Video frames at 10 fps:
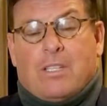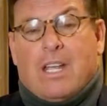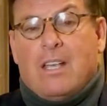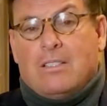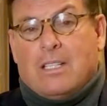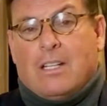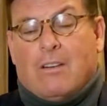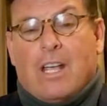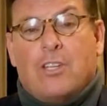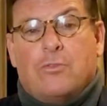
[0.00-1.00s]
testing
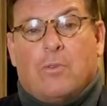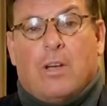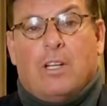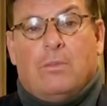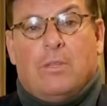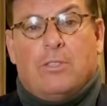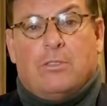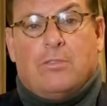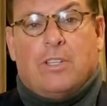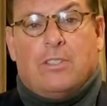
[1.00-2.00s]
their S-400
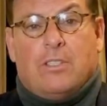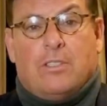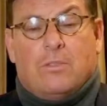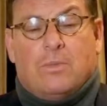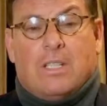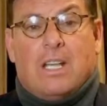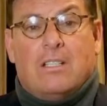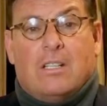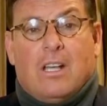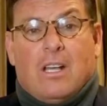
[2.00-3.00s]
missile defense systems
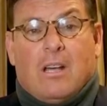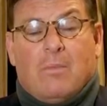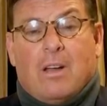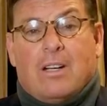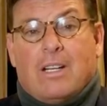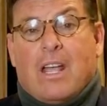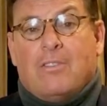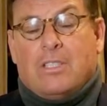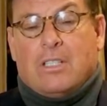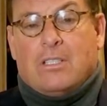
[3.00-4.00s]
against American
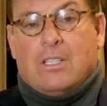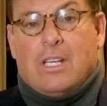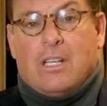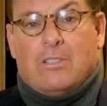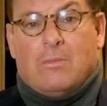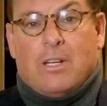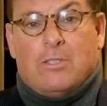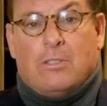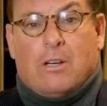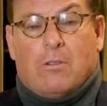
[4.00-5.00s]
F-16s to make
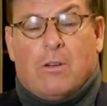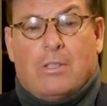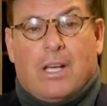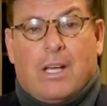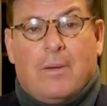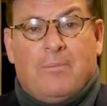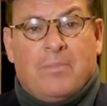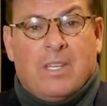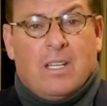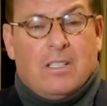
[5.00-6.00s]
sure they were okay.
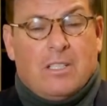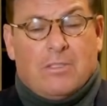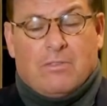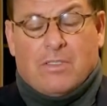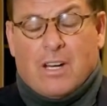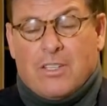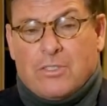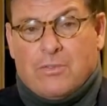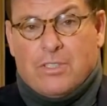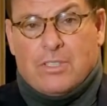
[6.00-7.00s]
These are very
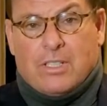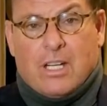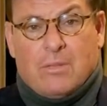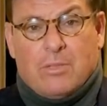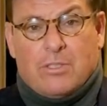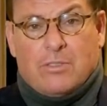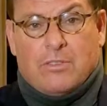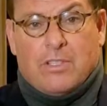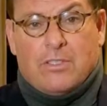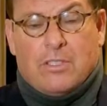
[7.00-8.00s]
sophisticated missile
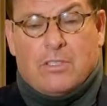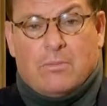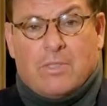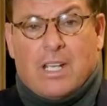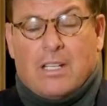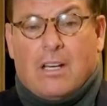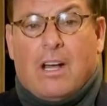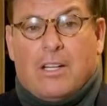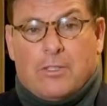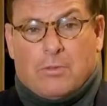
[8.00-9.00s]
defense systems. Thank
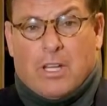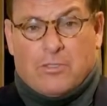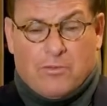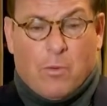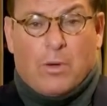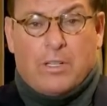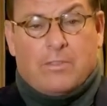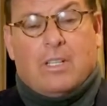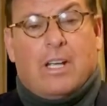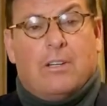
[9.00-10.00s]
God Israel has 4
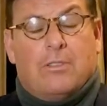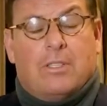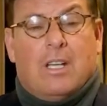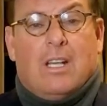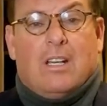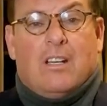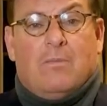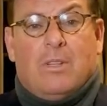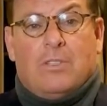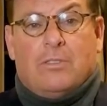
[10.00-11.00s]
different layers
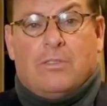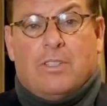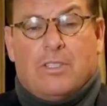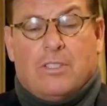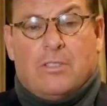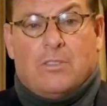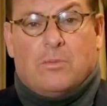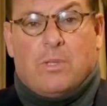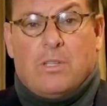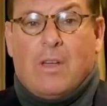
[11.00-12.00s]
of missile defense
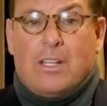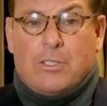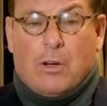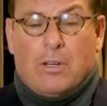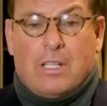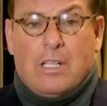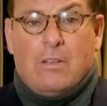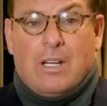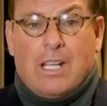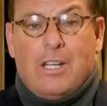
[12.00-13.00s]
systems. But you had Turkey,
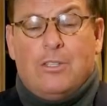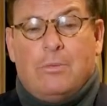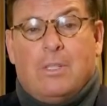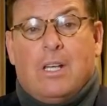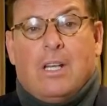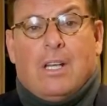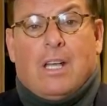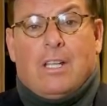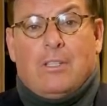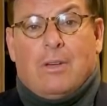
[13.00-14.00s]
you had Egypt,
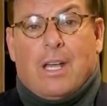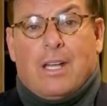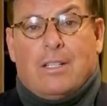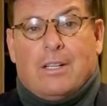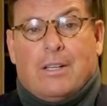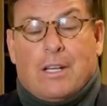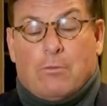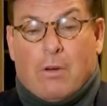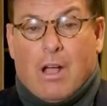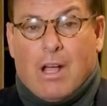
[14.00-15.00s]
and you had
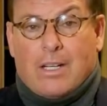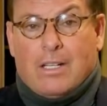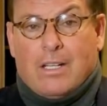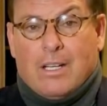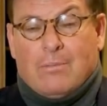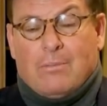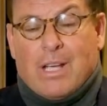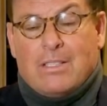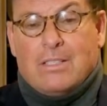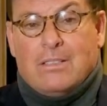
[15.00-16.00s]
Iraq
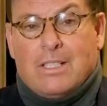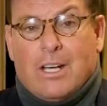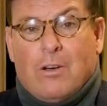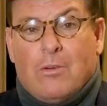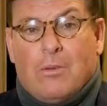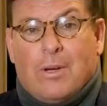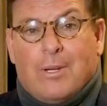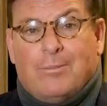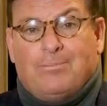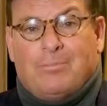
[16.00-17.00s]
basically
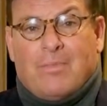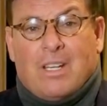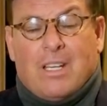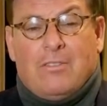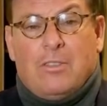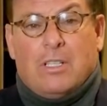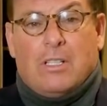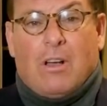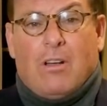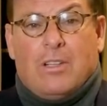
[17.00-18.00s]
go... if you
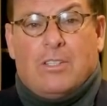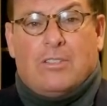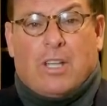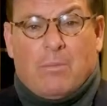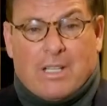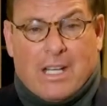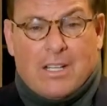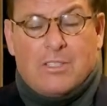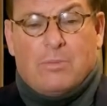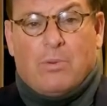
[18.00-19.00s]
can call it this, come
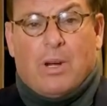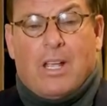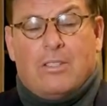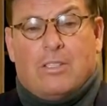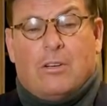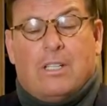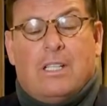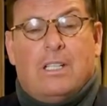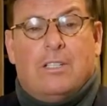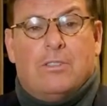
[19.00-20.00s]
against the press.
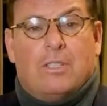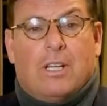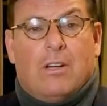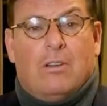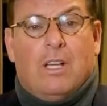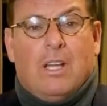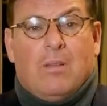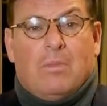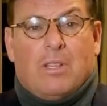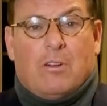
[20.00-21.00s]
Turkey did years ago,
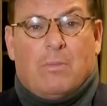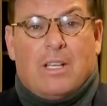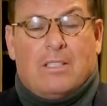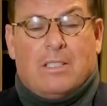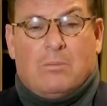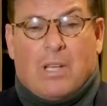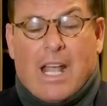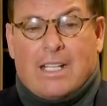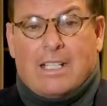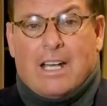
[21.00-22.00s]
but they were basically
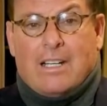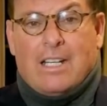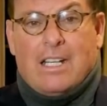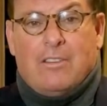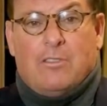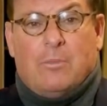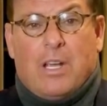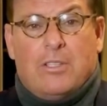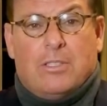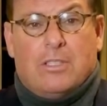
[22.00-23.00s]
blacking out any
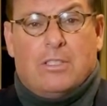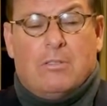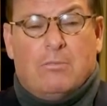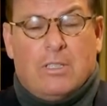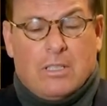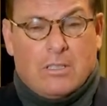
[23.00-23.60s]
information because it really